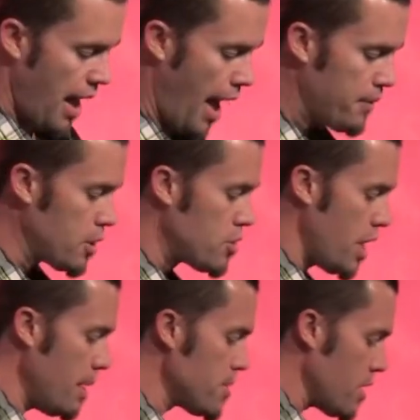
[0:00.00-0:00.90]
After
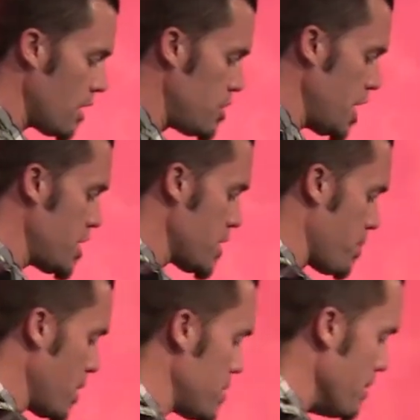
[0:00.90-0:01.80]
James saw Jesus
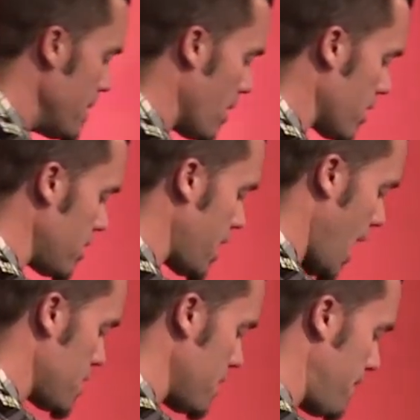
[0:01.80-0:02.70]
produce a miracle
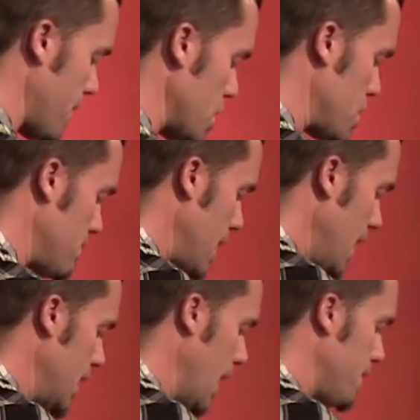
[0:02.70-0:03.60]
catch of fish,
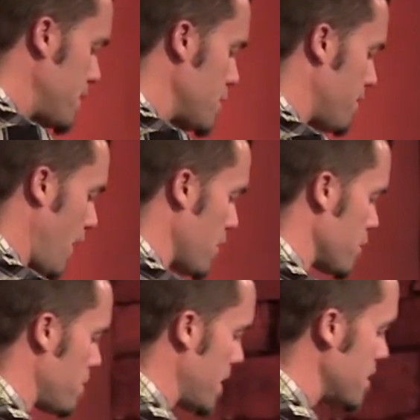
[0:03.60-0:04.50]
he left his
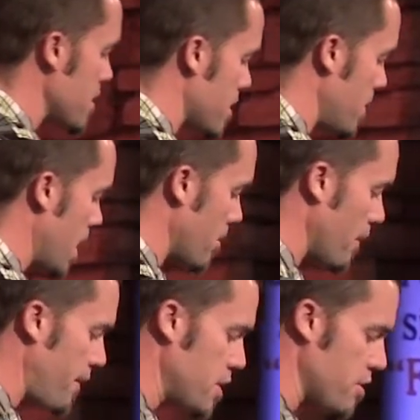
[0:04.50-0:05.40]
father's business to become a
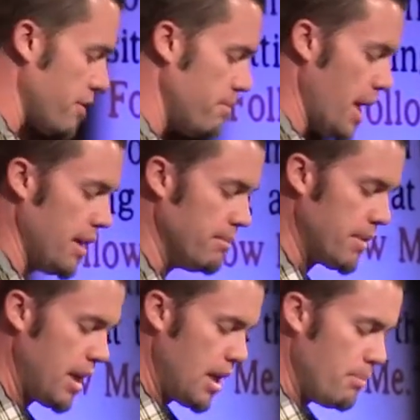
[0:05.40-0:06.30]
fisher of men.
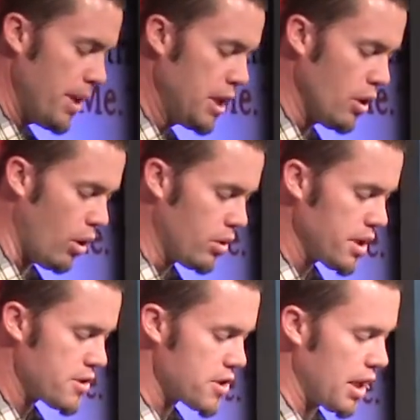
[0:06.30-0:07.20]
Being the
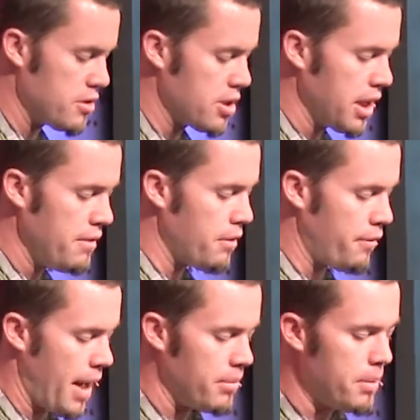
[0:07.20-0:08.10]
oldest son to leave the
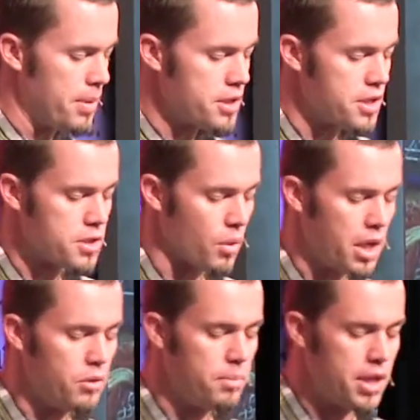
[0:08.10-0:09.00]
family business where
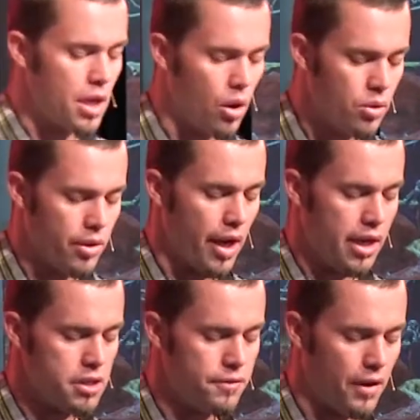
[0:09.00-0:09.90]
he would be the owner
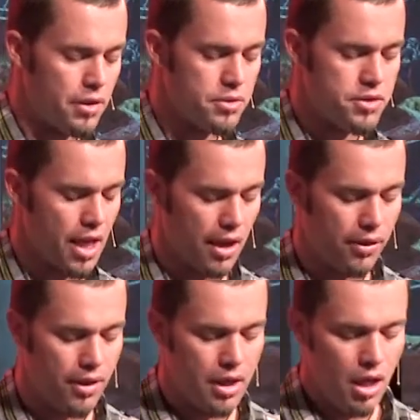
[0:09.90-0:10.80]
at his father's
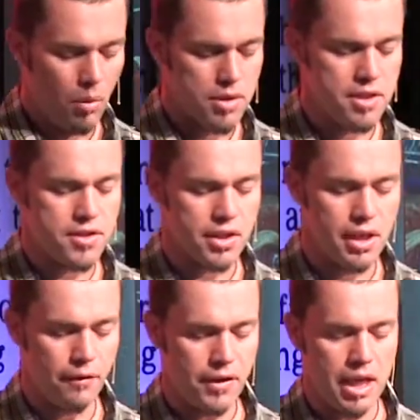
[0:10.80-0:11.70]
death was a
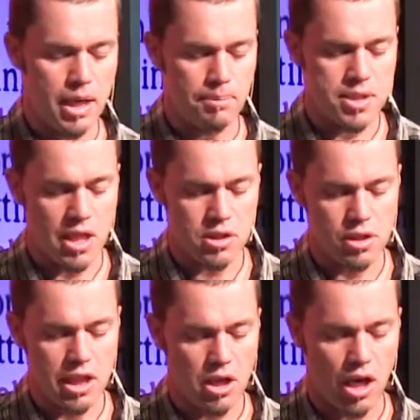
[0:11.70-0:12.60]
significant and
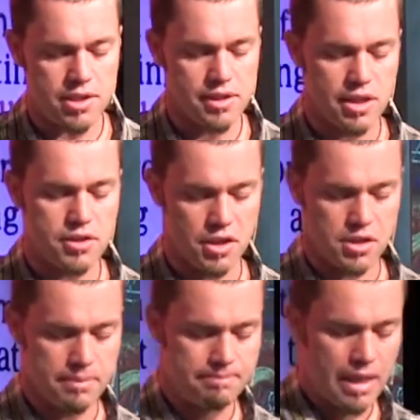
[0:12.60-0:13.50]
potentially costly
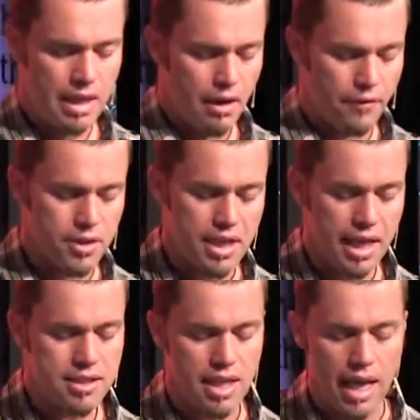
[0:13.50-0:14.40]
decision. For the
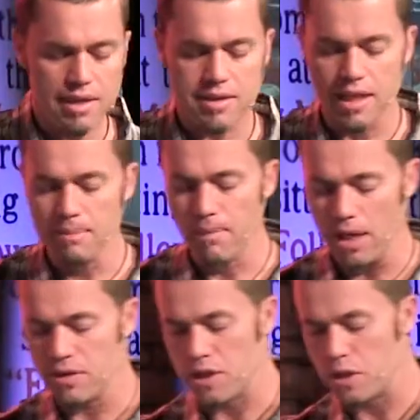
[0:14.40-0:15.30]
next 18
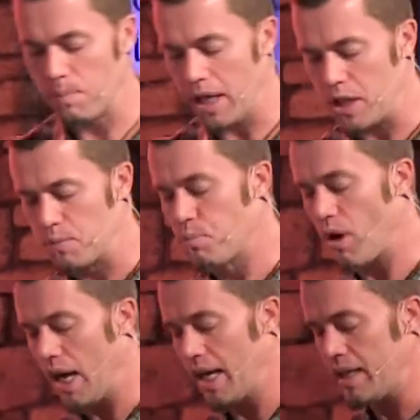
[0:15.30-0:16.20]
months, despite his
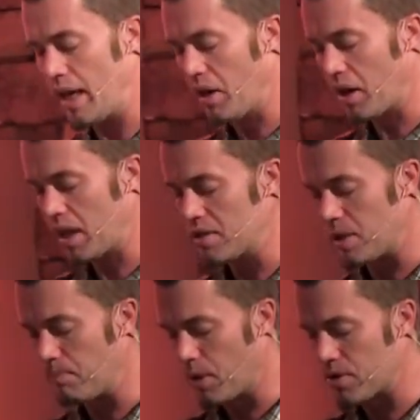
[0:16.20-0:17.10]
pride, arrogance,
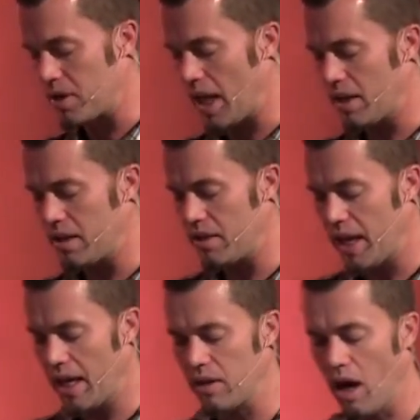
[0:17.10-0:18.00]
and personality
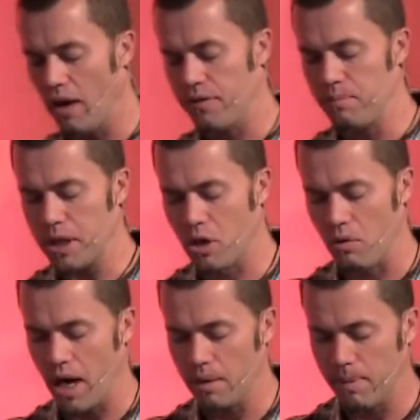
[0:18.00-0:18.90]
that had to often be
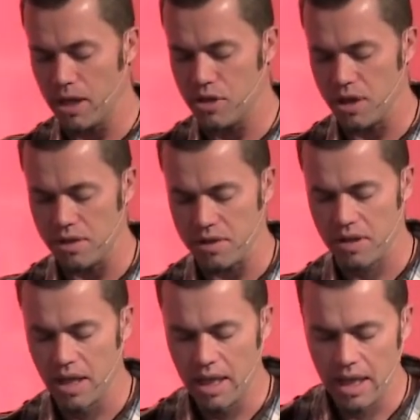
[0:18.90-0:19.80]
corralled by
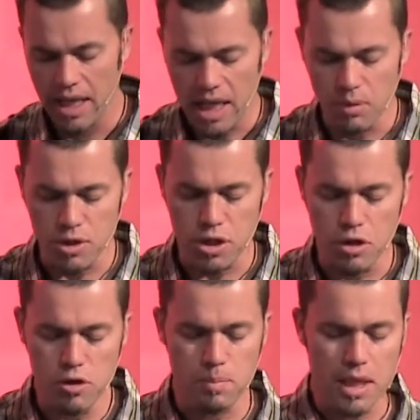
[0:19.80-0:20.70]
Jesus, he was
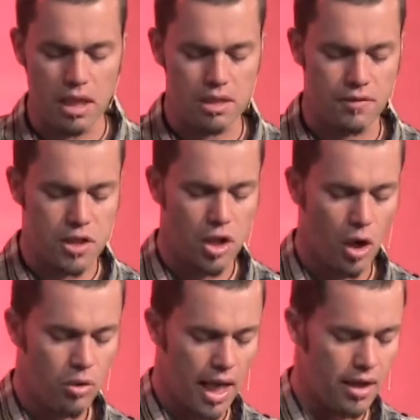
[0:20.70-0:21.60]
used because of his
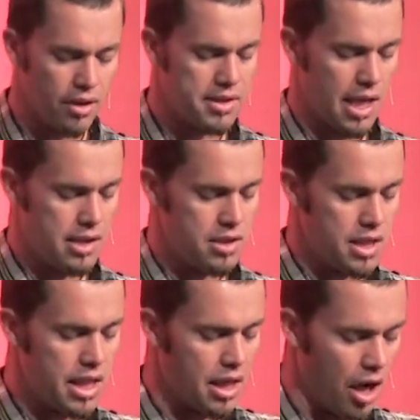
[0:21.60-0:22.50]
go getter
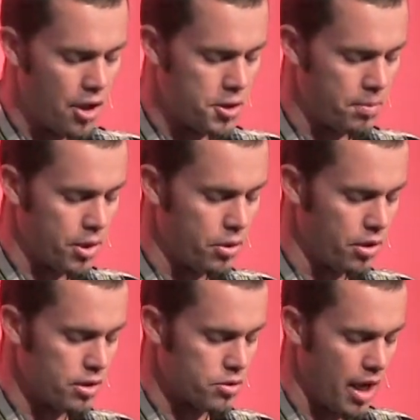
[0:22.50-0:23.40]
intensity and
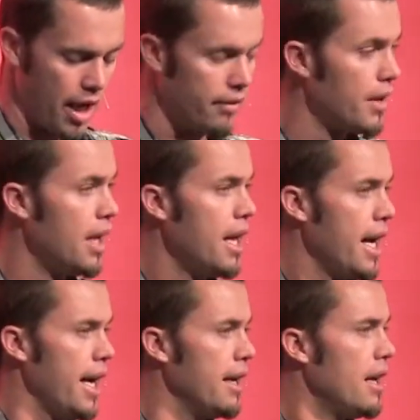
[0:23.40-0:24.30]
entrepreneurial drive.
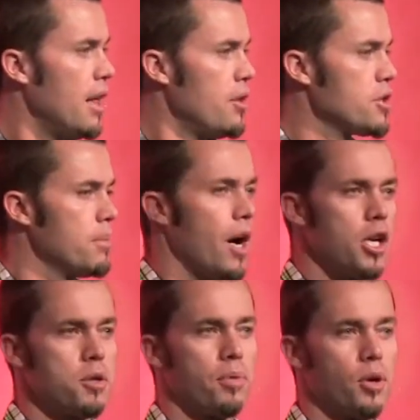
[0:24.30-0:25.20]
Hey, there's some
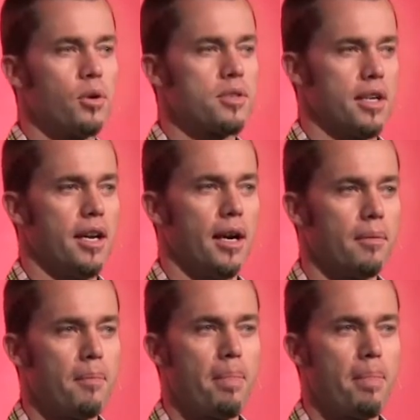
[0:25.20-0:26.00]
entrepreneurs in here.